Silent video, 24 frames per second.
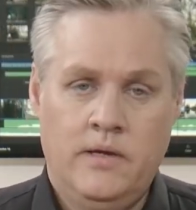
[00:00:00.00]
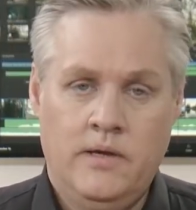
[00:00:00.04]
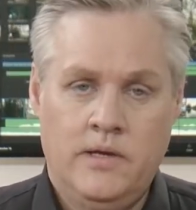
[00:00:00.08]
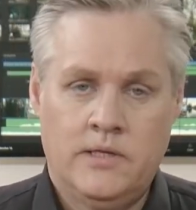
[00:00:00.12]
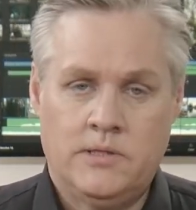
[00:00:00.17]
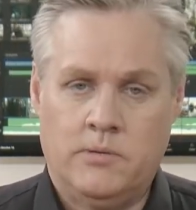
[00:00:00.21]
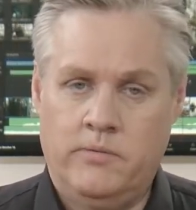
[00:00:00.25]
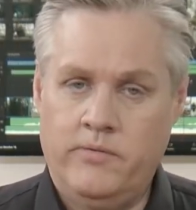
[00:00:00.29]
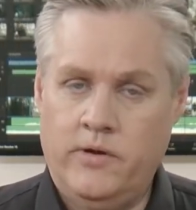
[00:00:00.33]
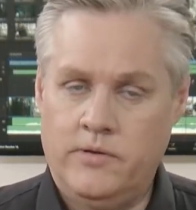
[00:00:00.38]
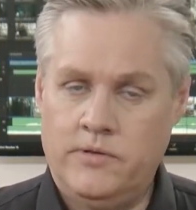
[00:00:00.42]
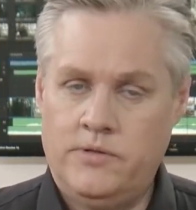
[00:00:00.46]

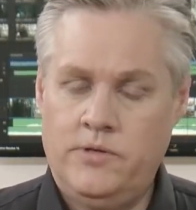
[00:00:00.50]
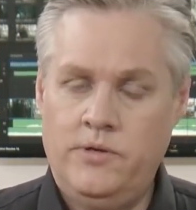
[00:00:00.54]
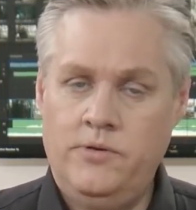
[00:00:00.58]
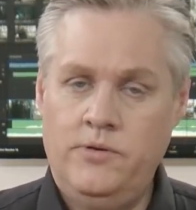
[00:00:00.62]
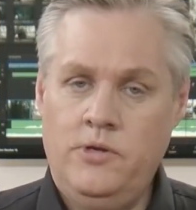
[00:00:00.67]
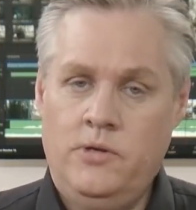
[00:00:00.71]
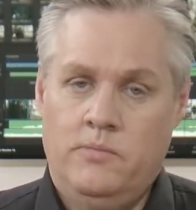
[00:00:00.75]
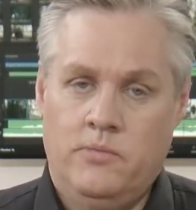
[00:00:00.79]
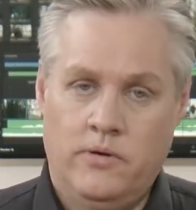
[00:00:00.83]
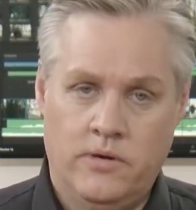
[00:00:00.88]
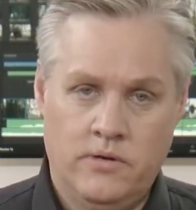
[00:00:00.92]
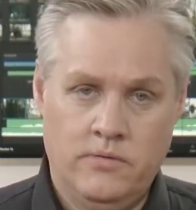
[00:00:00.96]
So we've got two
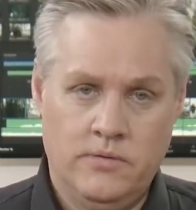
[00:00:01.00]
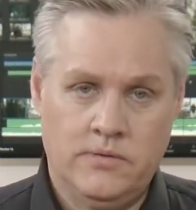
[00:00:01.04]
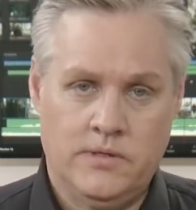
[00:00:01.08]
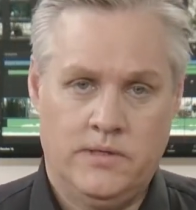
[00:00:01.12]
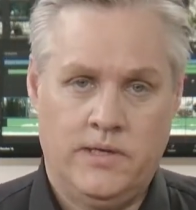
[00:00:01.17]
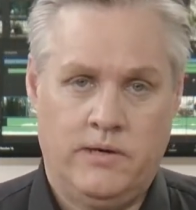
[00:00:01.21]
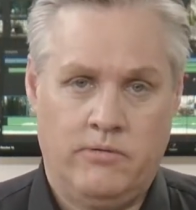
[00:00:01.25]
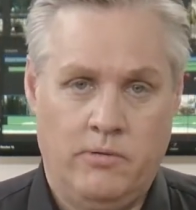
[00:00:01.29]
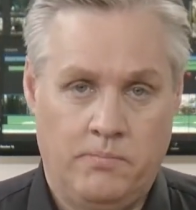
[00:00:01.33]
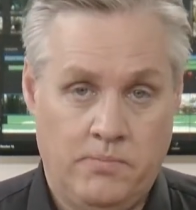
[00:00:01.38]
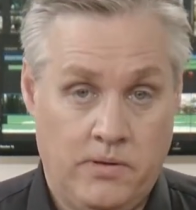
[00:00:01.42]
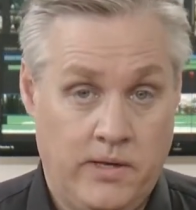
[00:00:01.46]
new models and
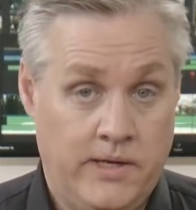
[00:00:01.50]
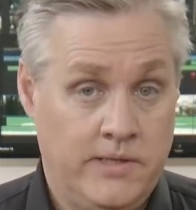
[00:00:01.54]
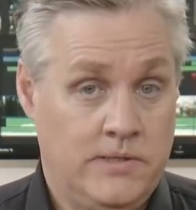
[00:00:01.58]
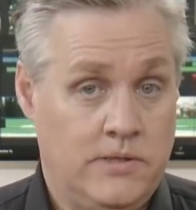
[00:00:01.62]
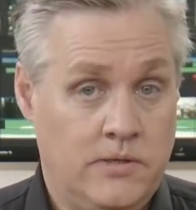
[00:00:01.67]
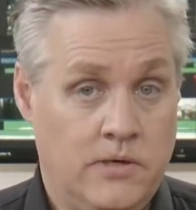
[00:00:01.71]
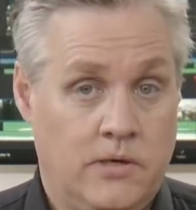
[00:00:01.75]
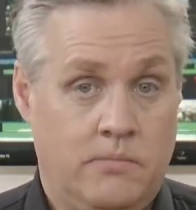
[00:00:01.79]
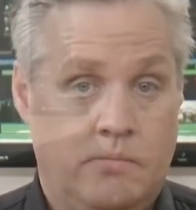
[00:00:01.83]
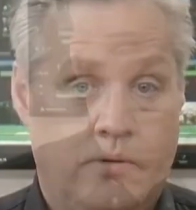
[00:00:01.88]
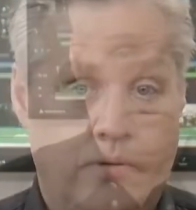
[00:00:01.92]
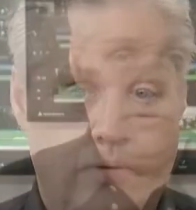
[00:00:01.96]
they replace
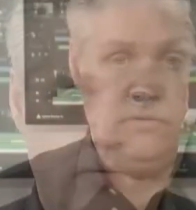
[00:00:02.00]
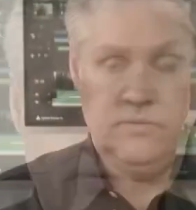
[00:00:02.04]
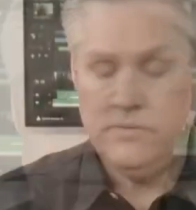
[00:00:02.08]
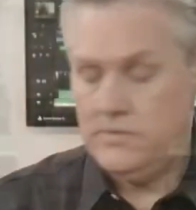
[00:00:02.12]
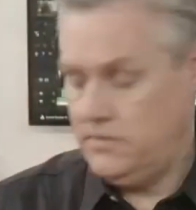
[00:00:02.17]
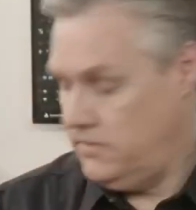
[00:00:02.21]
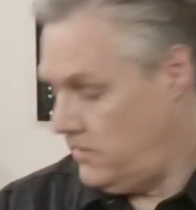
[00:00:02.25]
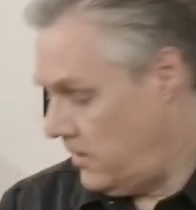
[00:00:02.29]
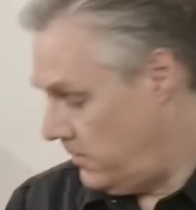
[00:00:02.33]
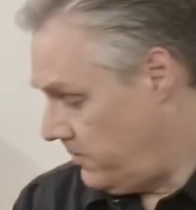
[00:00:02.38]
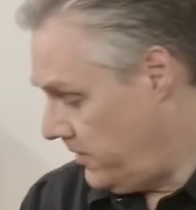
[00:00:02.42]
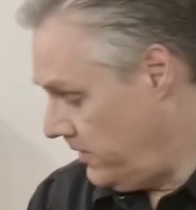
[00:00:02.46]
the old models.
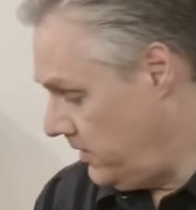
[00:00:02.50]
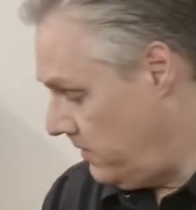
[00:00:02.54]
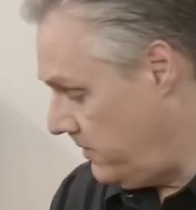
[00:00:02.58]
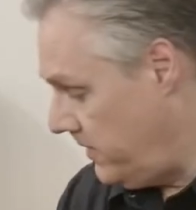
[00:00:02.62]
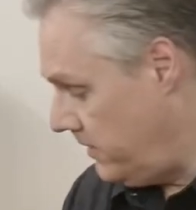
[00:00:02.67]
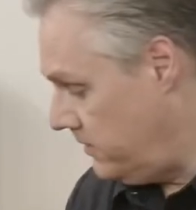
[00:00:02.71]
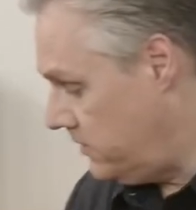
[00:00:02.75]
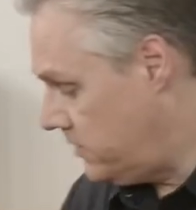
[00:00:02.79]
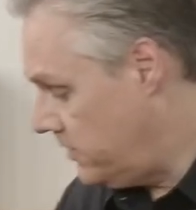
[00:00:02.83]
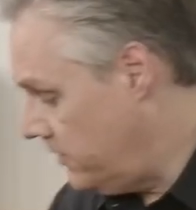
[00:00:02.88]
I'll bring them out and